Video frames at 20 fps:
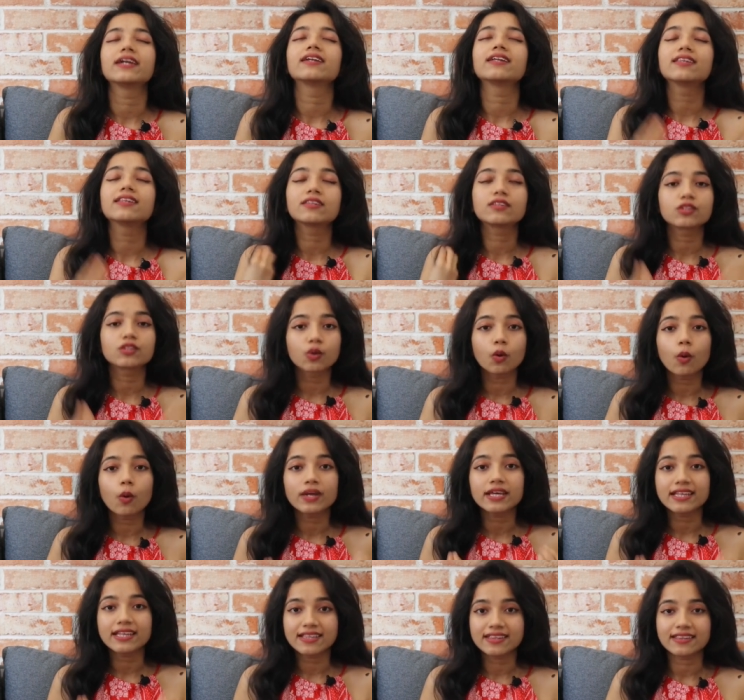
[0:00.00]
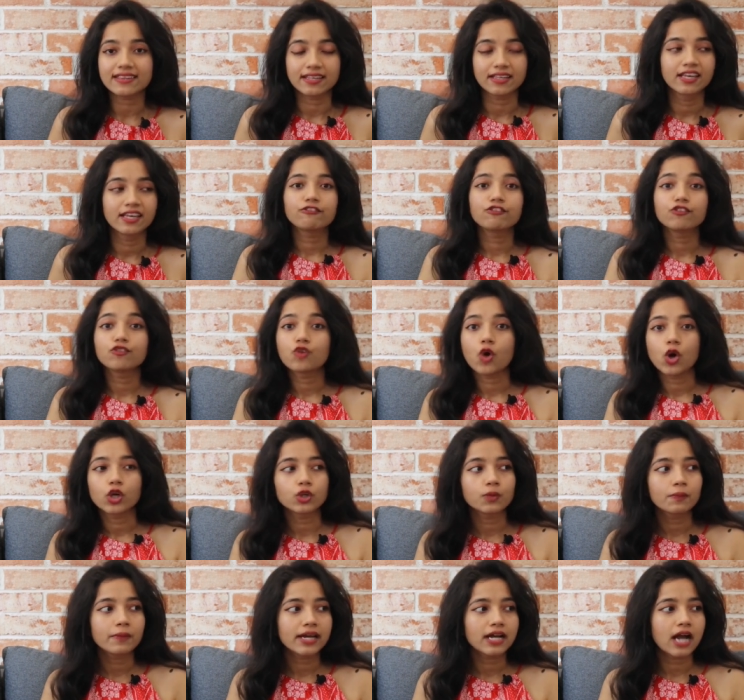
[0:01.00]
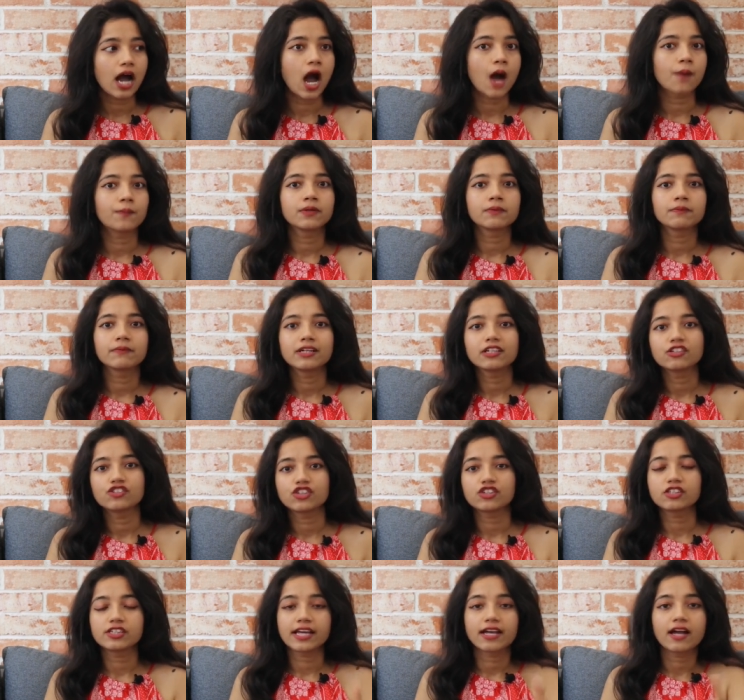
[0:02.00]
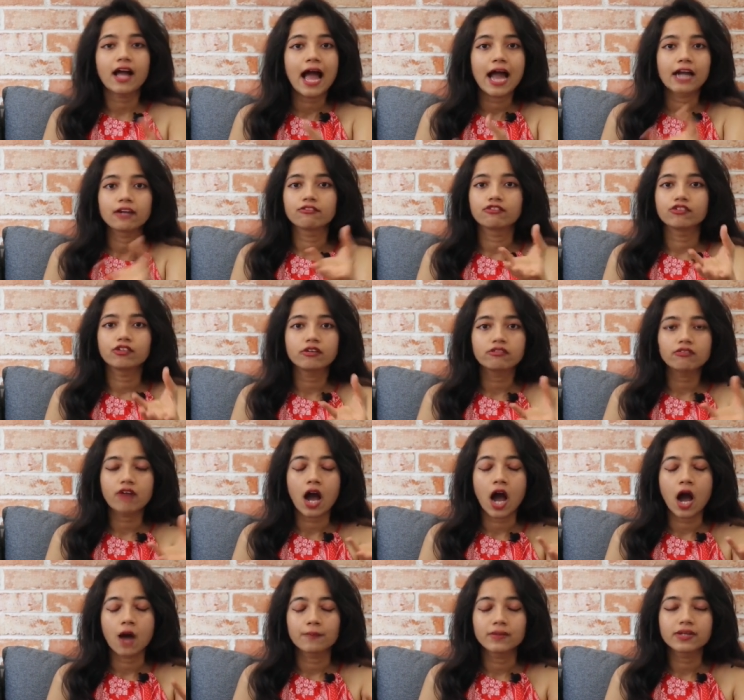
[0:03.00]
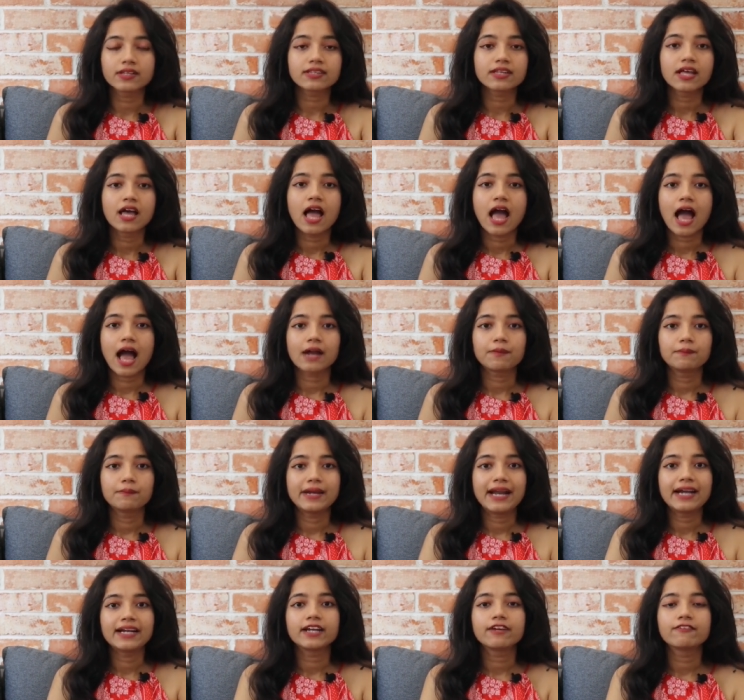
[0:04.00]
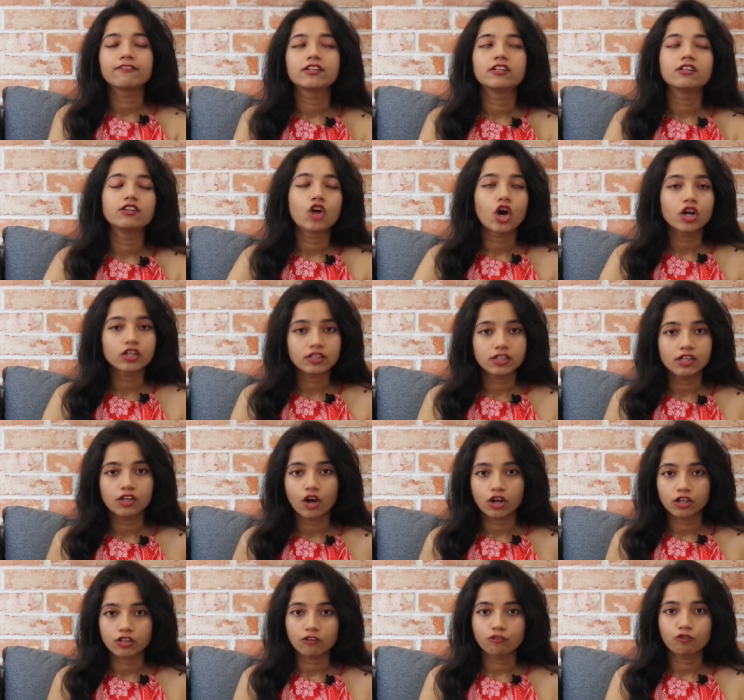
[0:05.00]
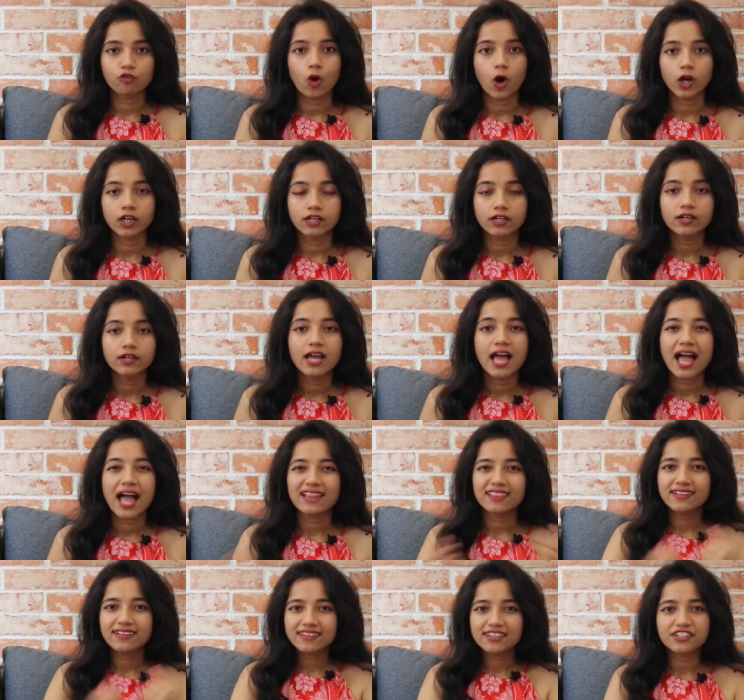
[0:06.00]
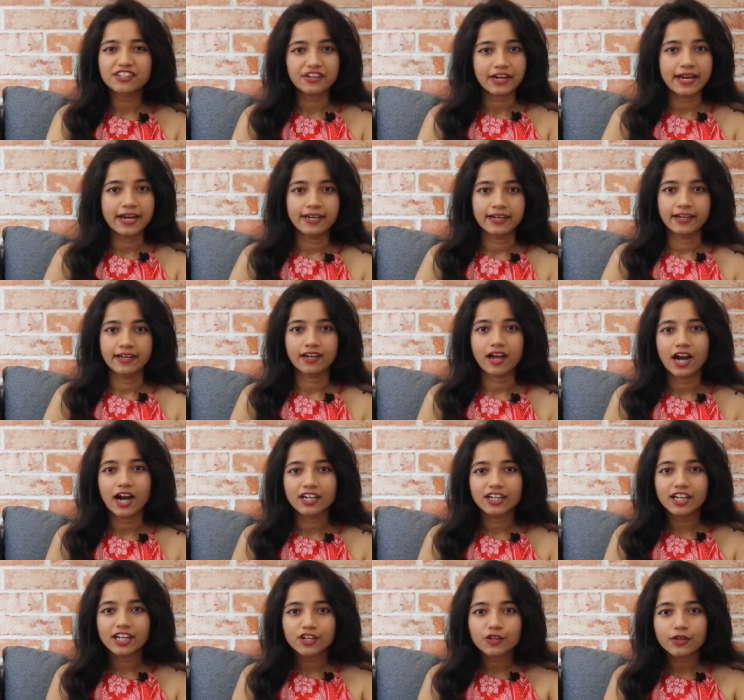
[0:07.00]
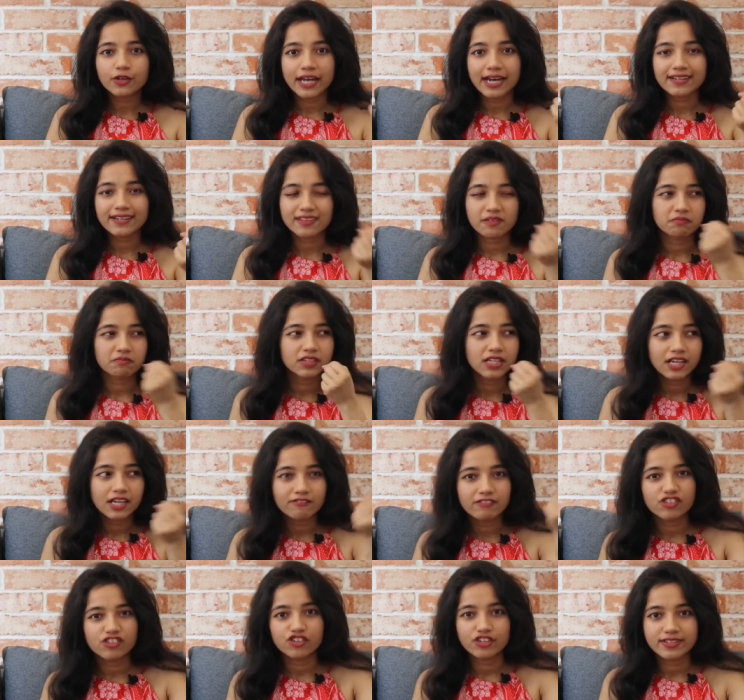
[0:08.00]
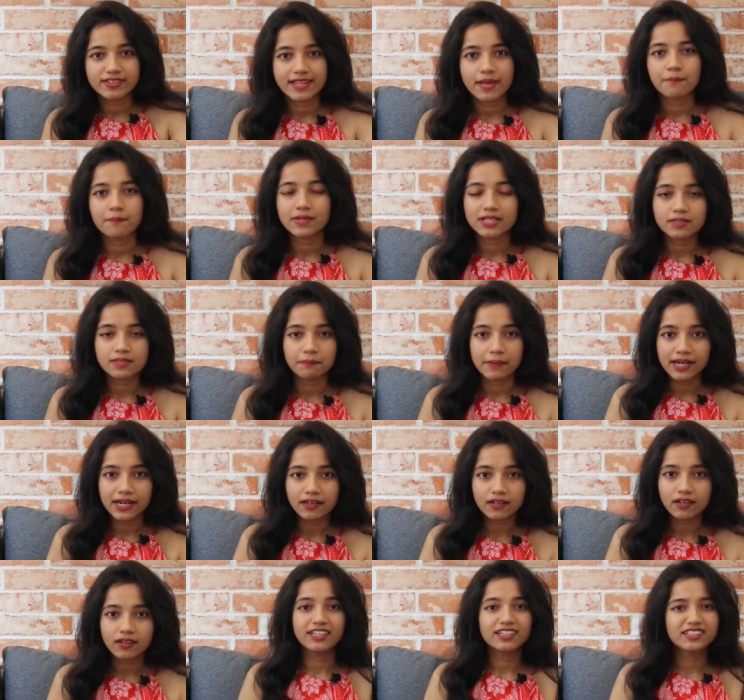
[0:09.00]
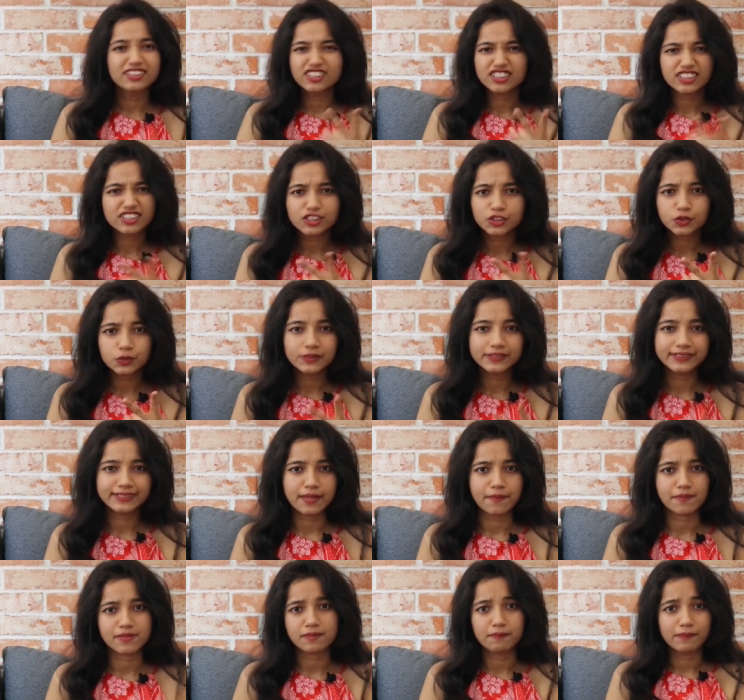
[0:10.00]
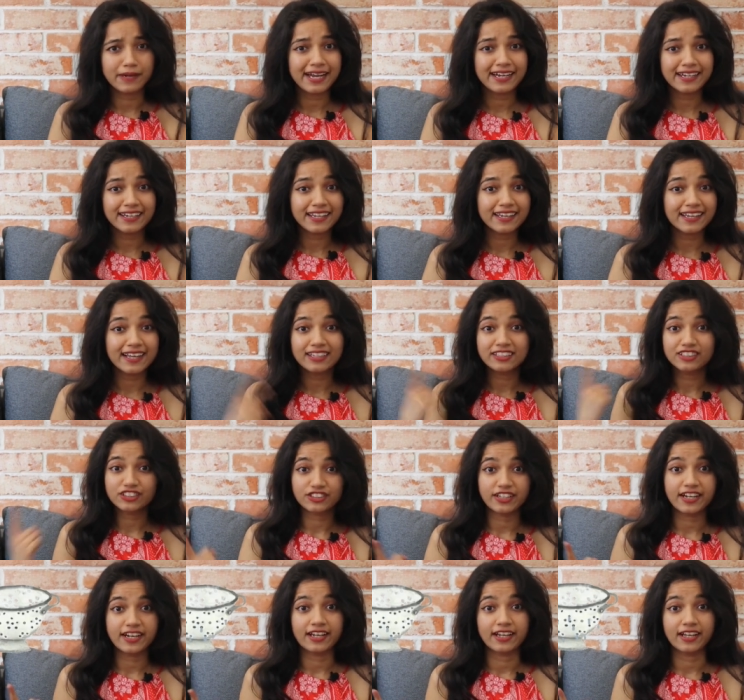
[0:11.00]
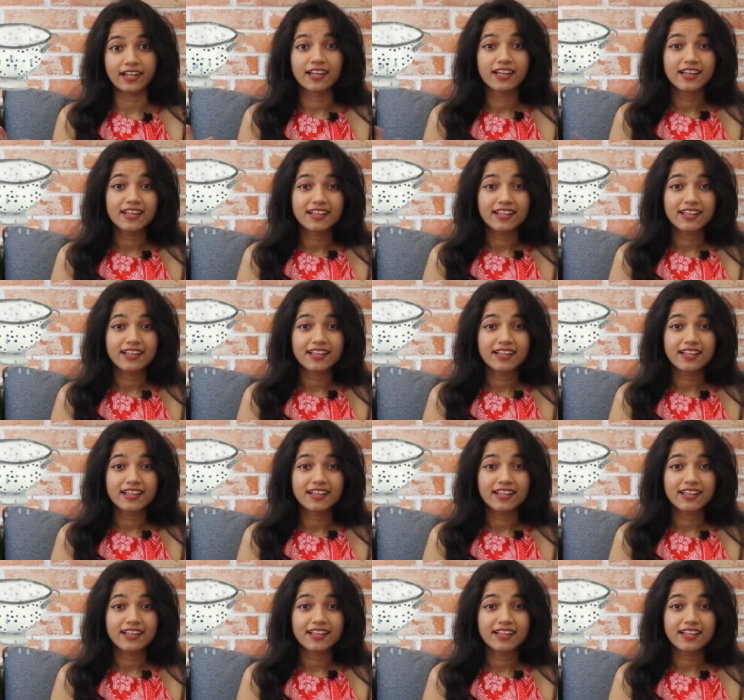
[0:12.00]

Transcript: It is so easy. If you want to make almond milk, just take a handful of almonds and blend it with lots and lots of water and then strain it it until you get something which resembles milk. It is just two steps, blending and straining.